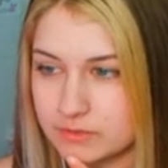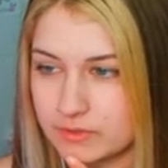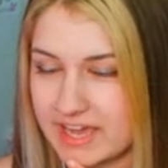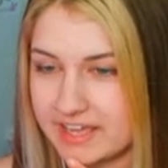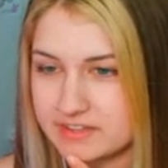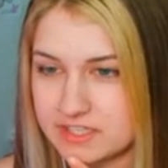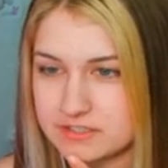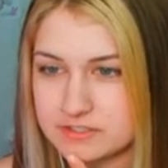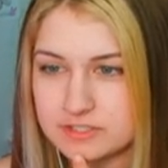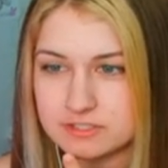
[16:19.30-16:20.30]
had
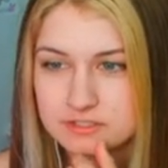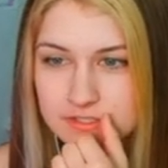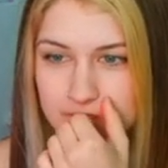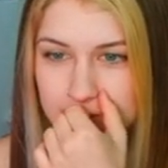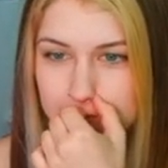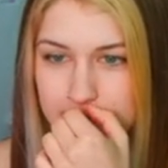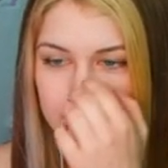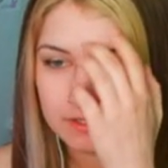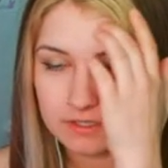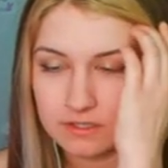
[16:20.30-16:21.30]
these.
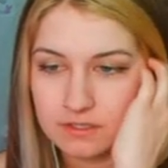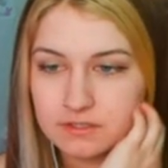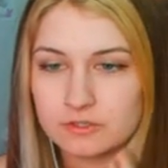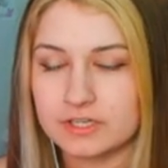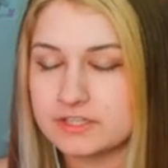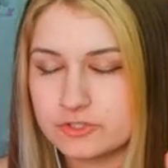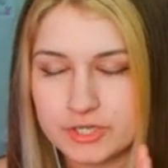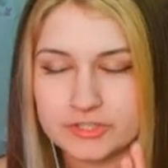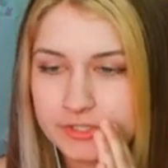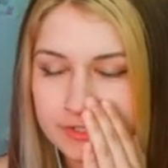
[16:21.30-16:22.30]
Or in the
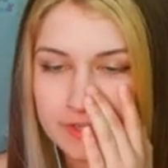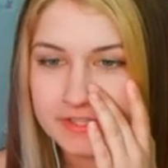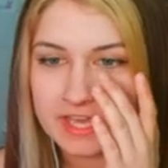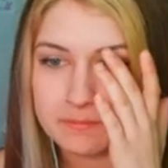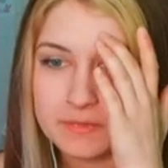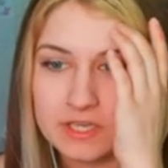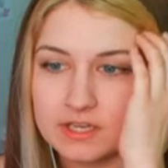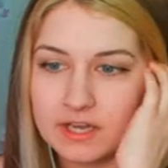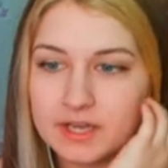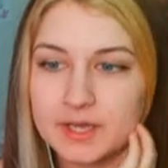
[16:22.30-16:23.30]
trailer, not the game.
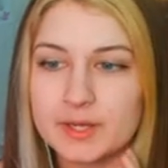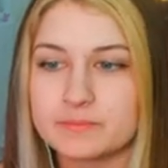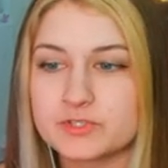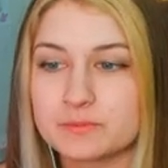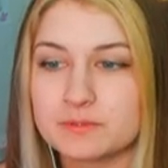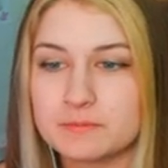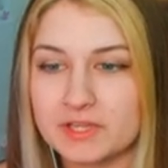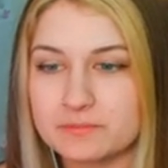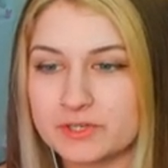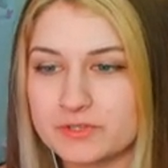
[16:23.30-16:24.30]
Um, so I'm gonna be
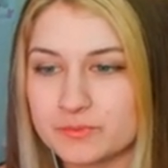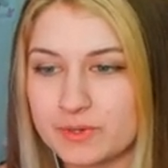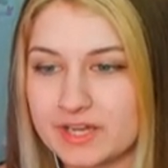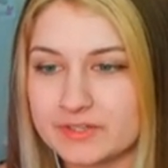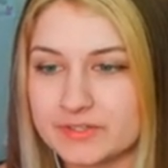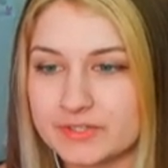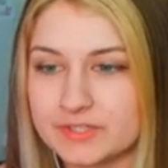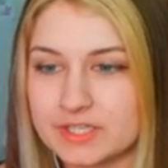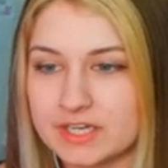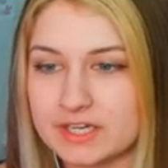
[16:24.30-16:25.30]
playing Breath of the
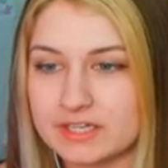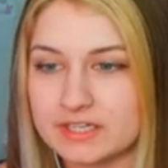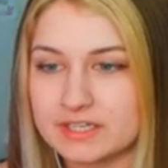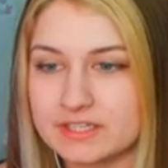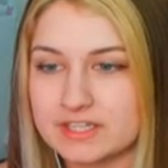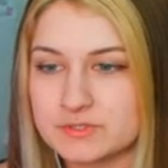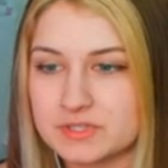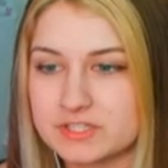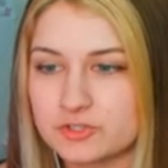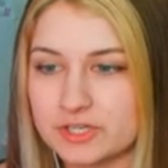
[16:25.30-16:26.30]
Wild. Uh, that's what
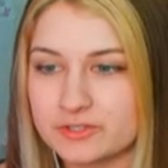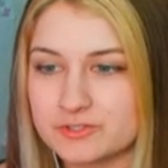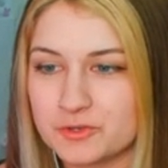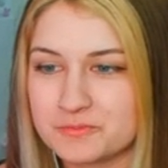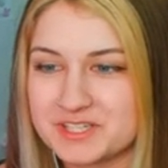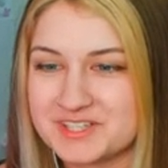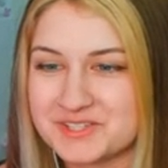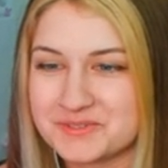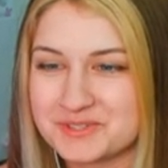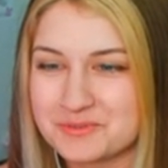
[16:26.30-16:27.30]
the trailer told me to
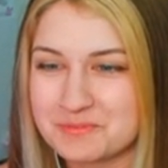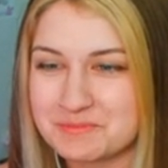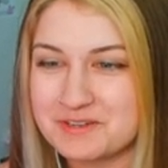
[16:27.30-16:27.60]
do, which will be my